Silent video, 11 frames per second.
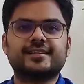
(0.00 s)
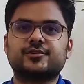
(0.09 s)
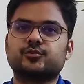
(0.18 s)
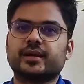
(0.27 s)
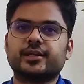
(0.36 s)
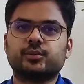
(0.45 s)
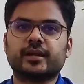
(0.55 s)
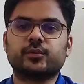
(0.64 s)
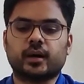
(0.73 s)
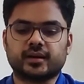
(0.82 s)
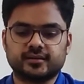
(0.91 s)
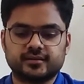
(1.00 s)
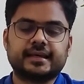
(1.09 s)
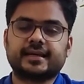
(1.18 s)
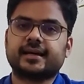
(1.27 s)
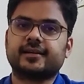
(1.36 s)
it's 2021.
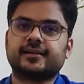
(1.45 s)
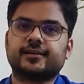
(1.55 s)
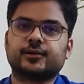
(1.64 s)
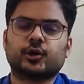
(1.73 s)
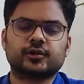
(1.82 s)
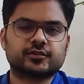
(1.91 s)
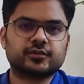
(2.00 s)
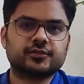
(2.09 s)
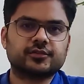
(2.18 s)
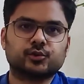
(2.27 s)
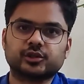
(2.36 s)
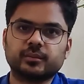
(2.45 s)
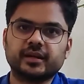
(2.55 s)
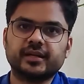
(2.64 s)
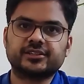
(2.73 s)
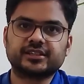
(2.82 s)
There are lots of social
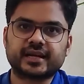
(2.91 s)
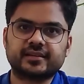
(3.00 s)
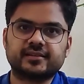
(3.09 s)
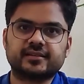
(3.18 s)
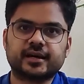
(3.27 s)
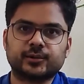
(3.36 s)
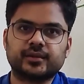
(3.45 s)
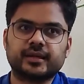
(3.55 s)
media channels out